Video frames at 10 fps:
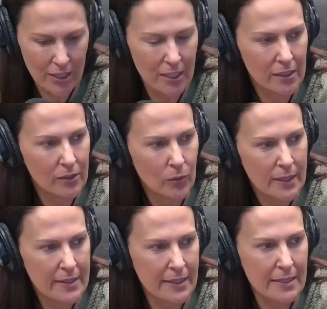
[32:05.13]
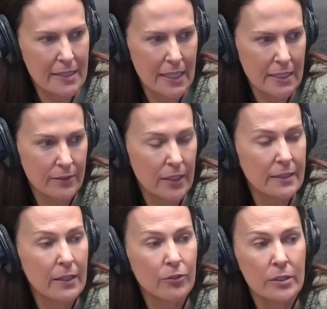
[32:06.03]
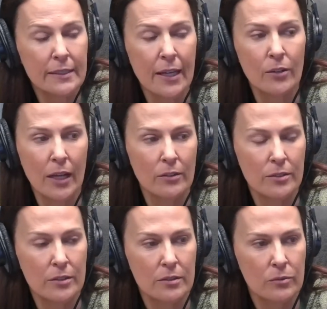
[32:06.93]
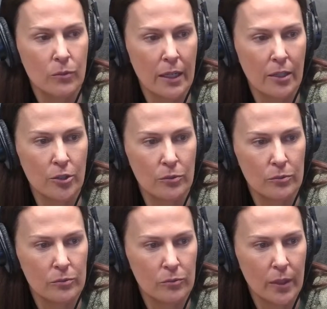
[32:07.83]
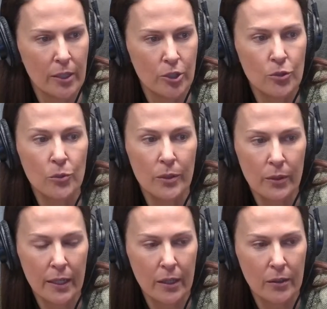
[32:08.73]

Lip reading: here, what's the incentives? Let's say for the townhouses, what are you doing right now?